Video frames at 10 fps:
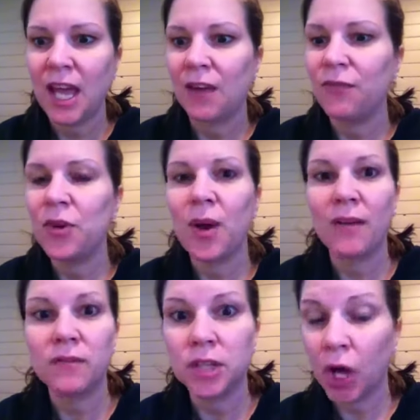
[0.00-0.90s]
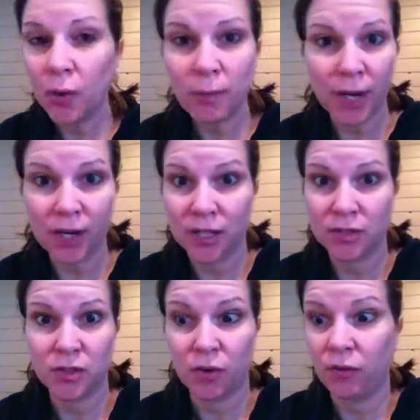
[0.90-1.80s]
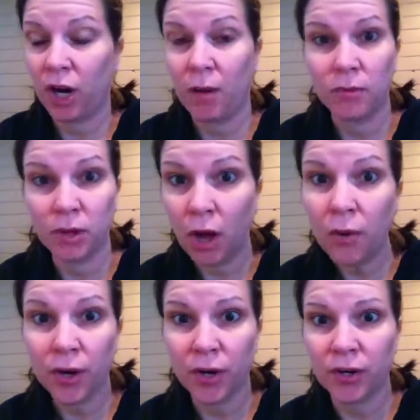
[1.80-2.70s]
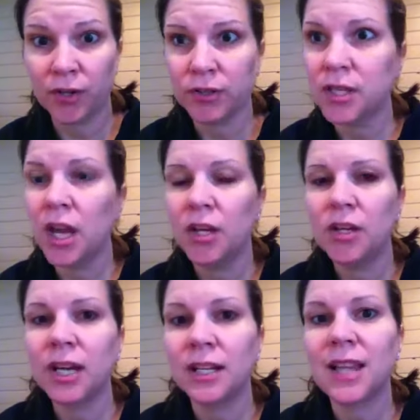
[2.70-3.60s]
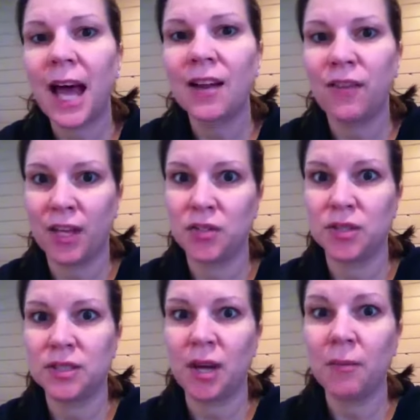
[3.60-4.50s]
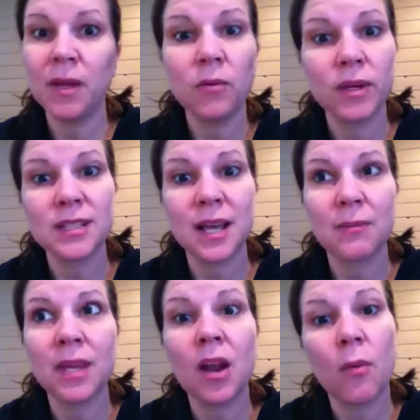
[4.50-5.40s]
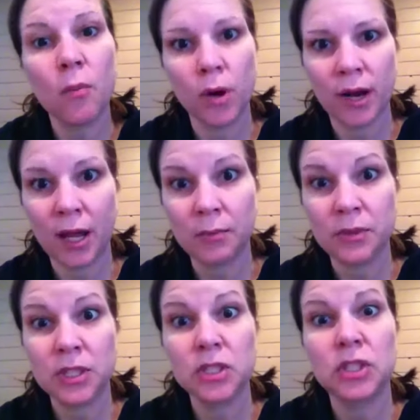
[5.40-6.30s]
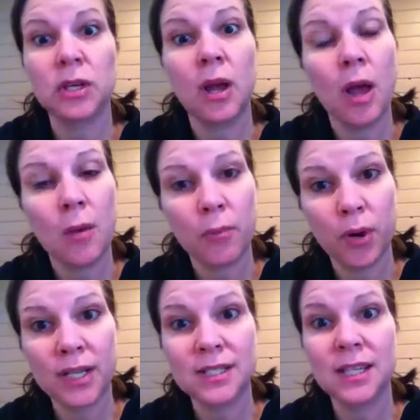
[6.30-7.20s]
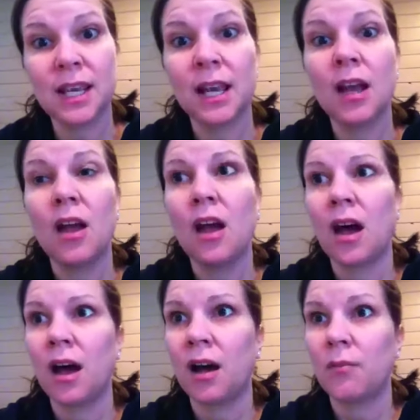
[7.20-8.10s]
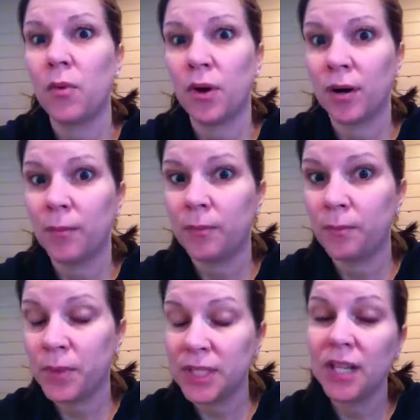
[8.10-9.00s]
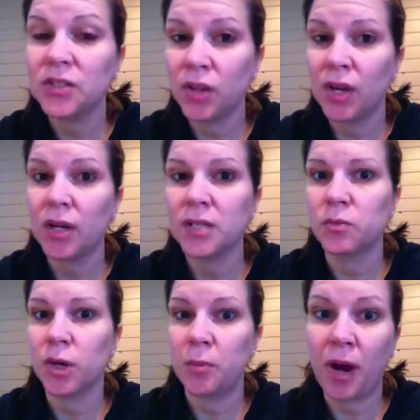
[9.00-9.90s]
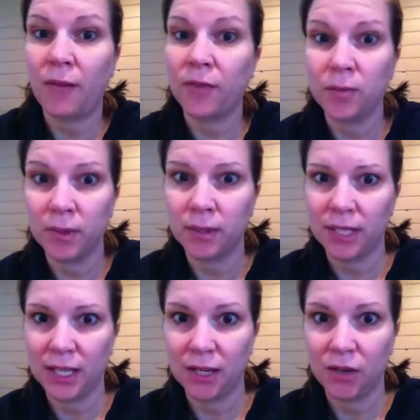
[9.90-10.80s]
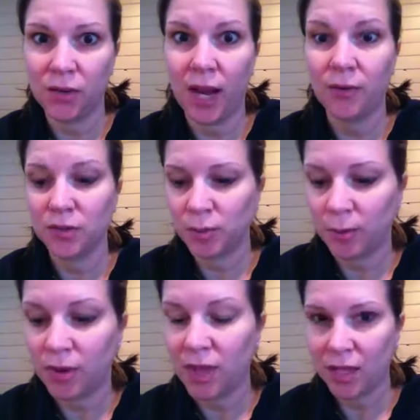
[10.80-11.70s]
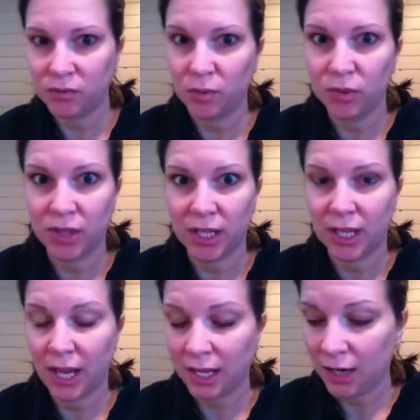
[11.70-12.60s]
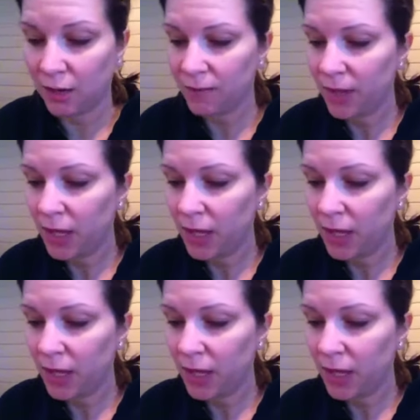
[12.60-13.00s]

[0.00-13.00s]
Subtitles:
If you have low barriers to overcome, low hurdles, you'll get a lot of entrants come in. What does that mean? More competition, pricing, more potential areas where your profitability can go down. Because remember, that's what we're looking at here.